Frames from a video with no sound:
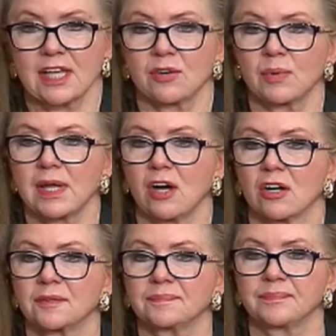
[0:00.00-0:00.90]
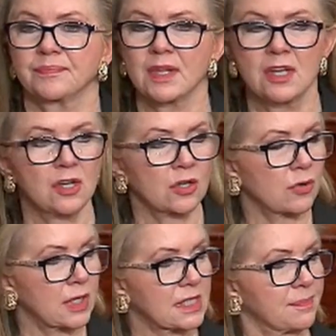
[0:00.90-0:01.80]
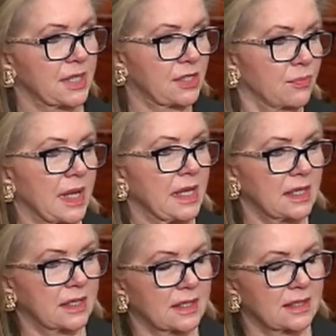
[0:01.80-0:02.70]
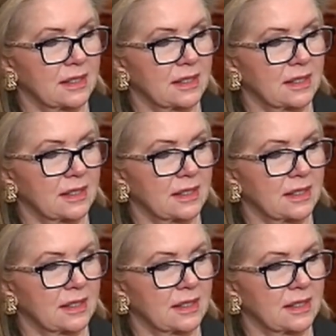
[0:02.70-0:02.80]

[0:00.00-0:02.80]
Here we are, Christmas week,